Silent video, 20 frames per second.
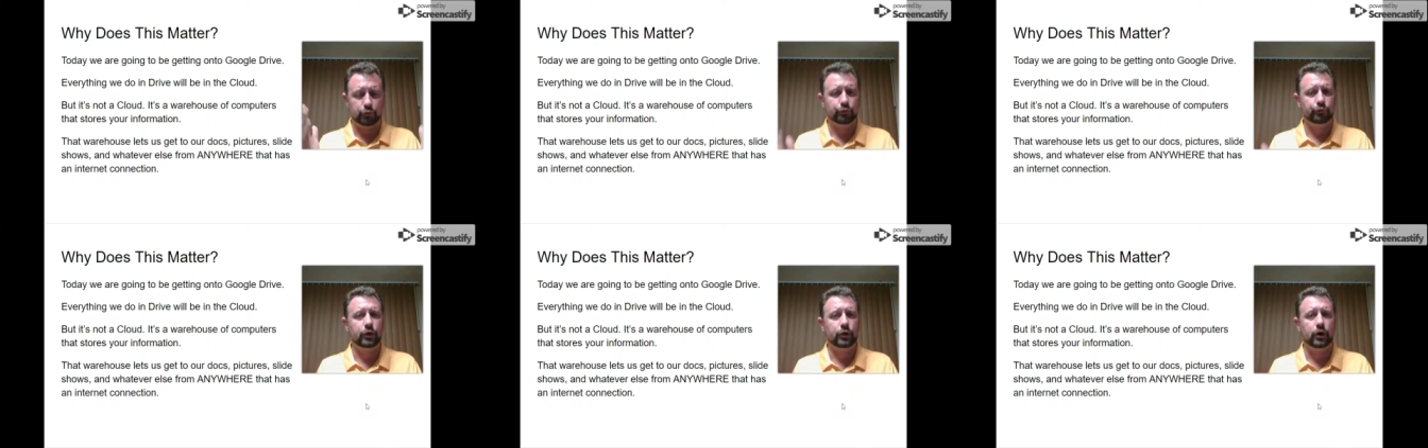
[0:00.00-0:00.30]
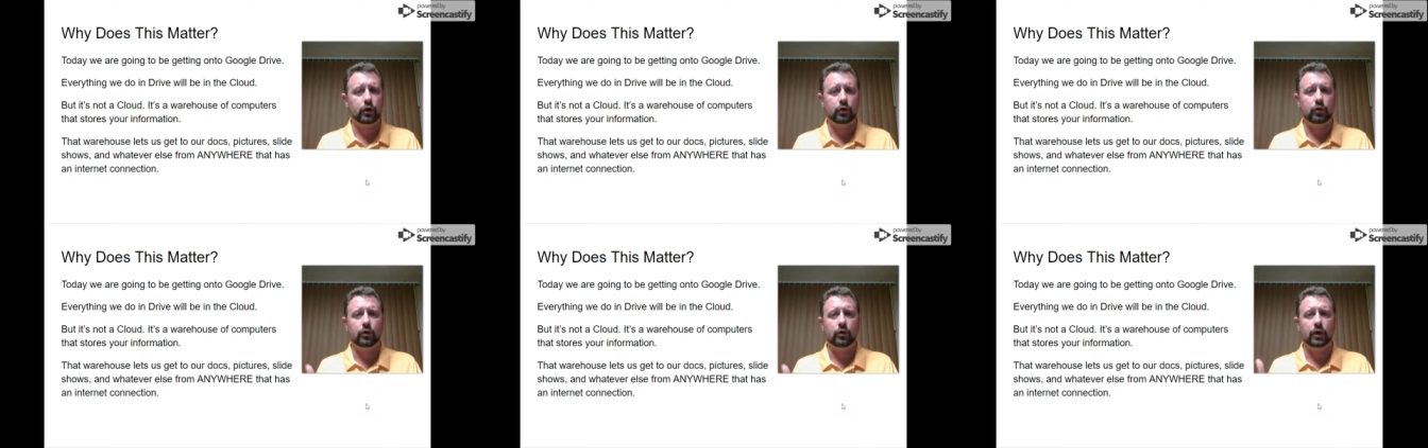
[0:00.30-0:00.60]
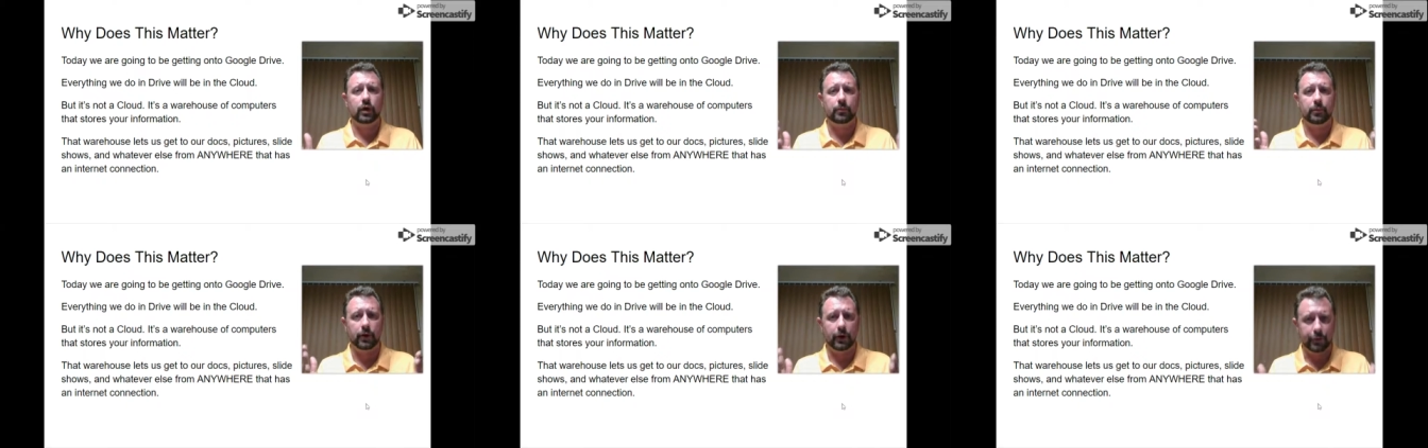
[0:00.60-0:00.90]

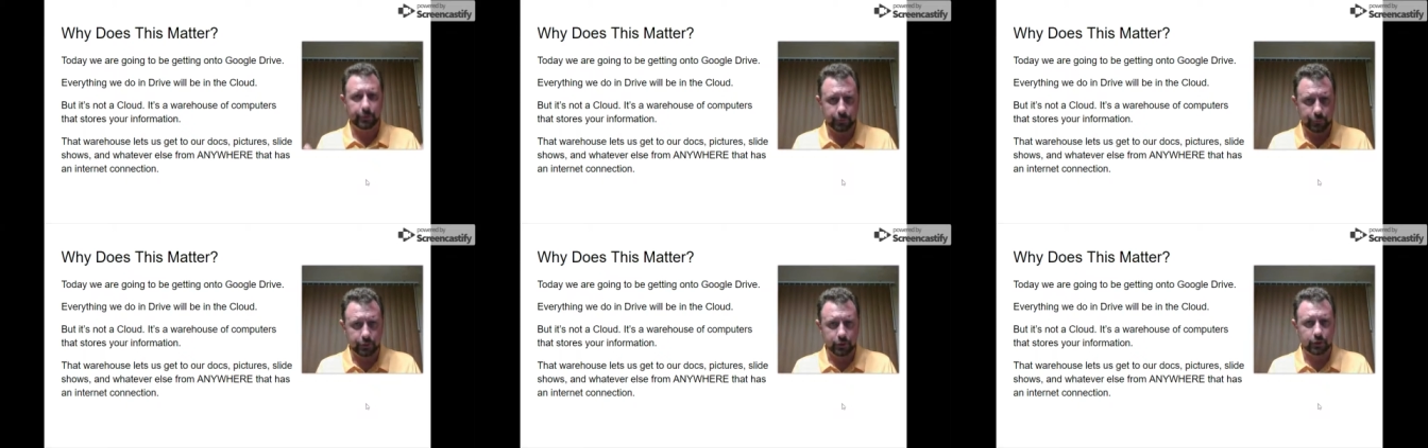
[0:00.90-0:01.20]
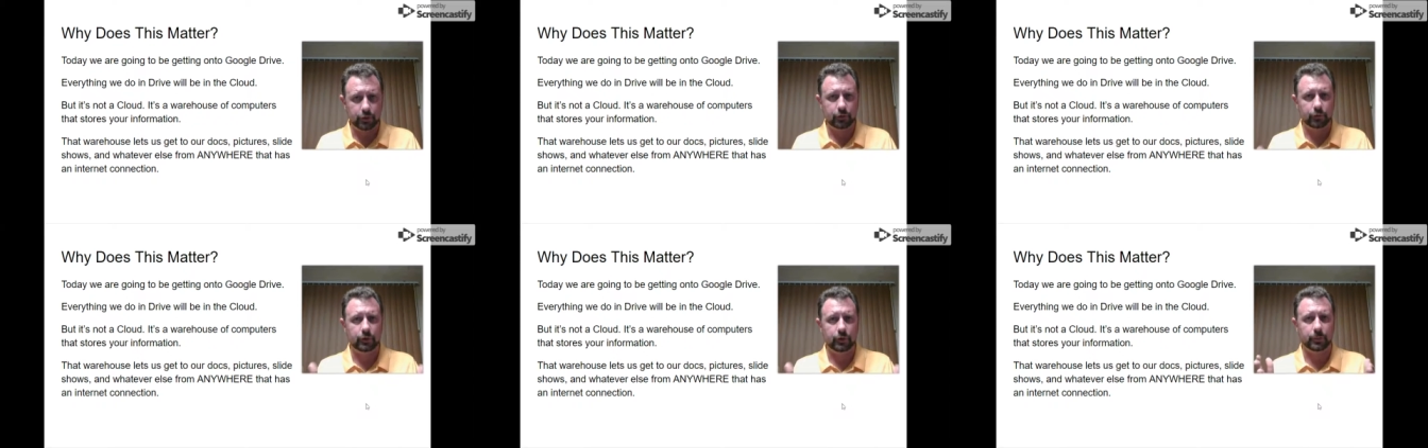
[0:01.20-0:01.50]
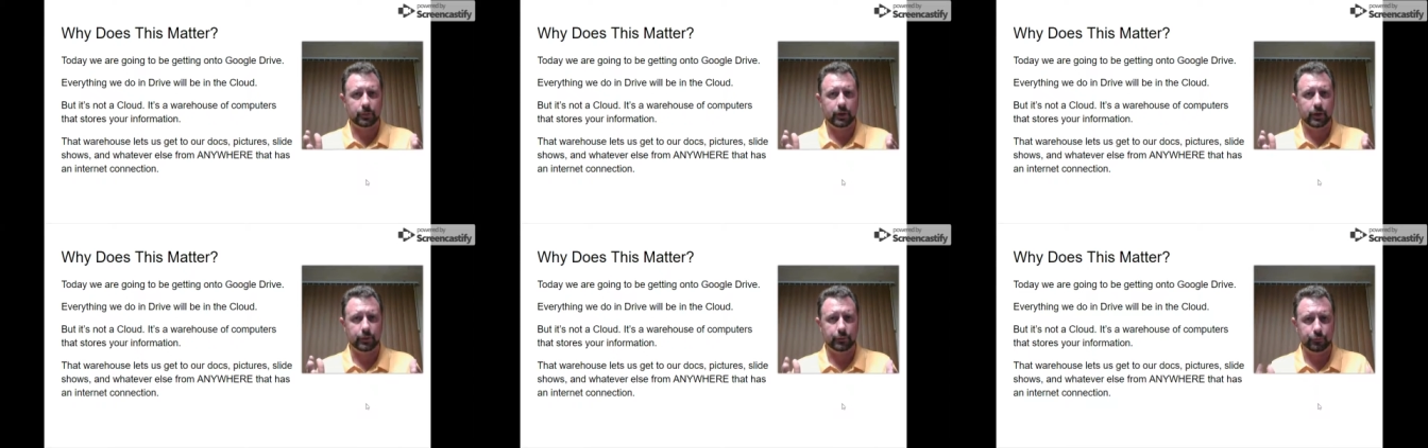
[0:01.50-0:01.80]
row upon row
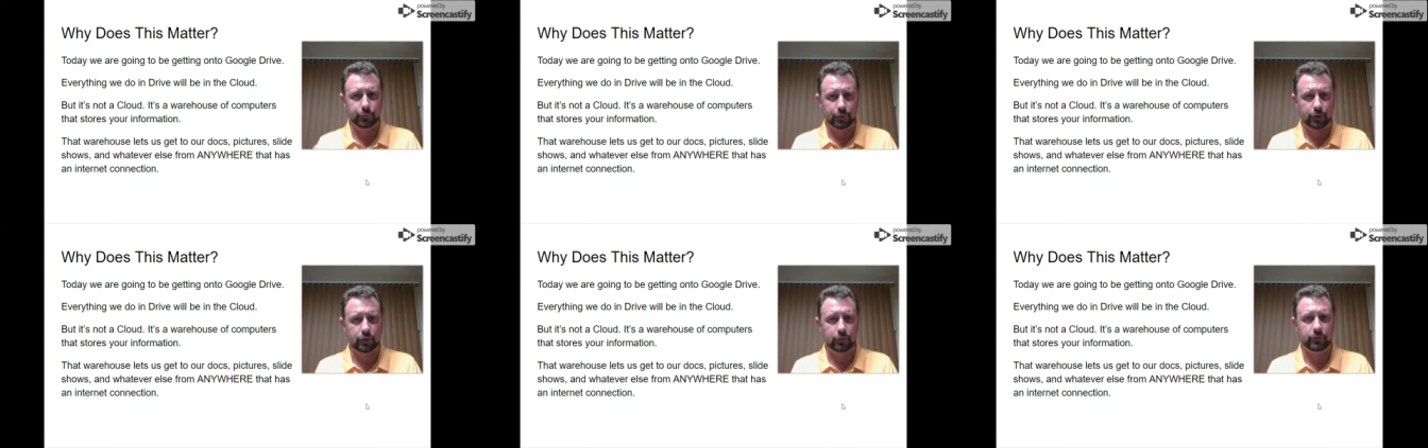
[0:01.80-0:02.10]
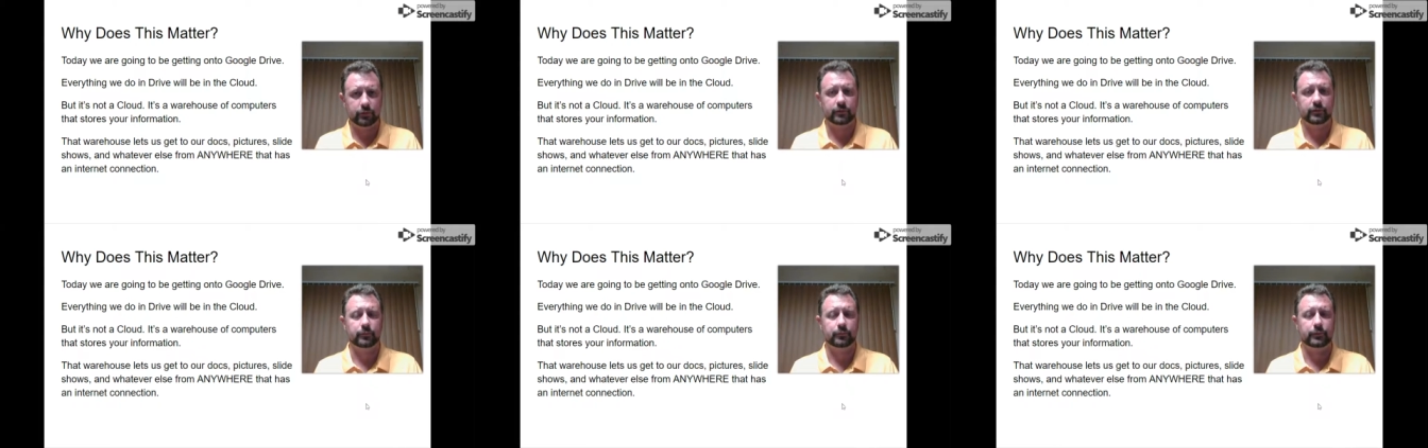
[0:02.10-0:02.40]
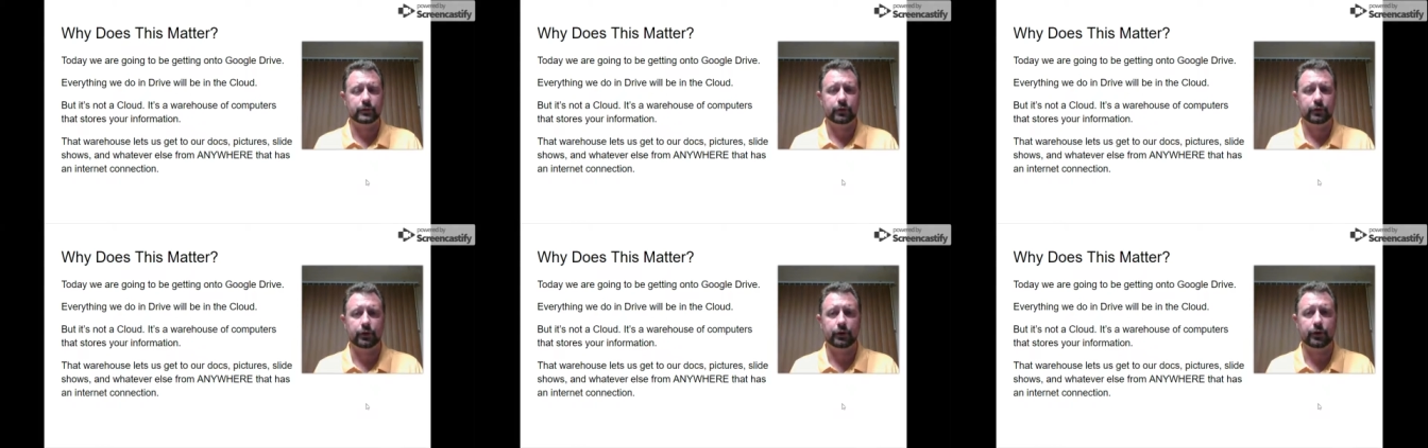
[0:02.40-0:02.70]
upon row of
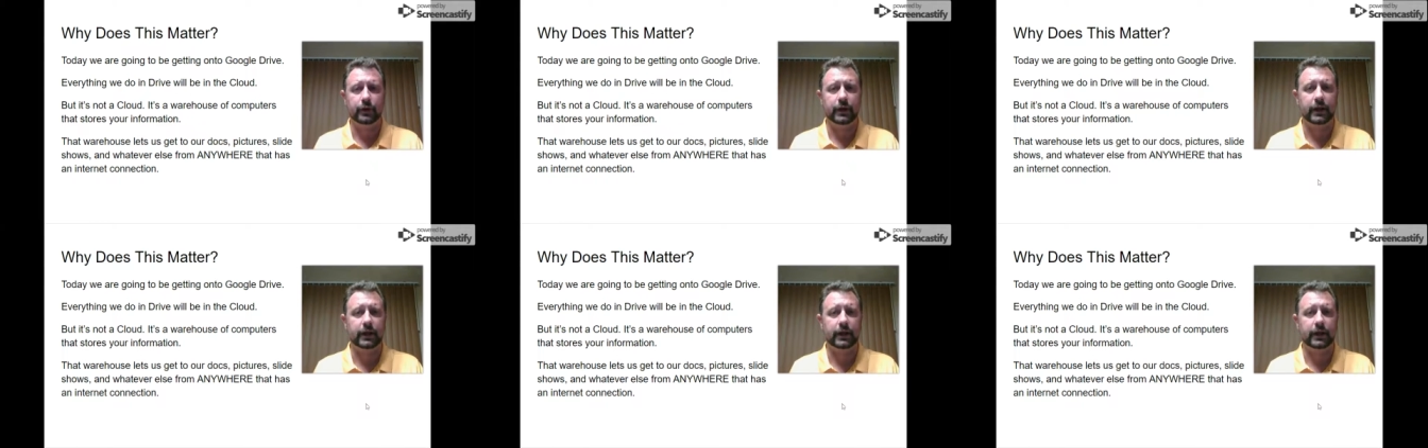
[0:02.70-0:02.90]
computer.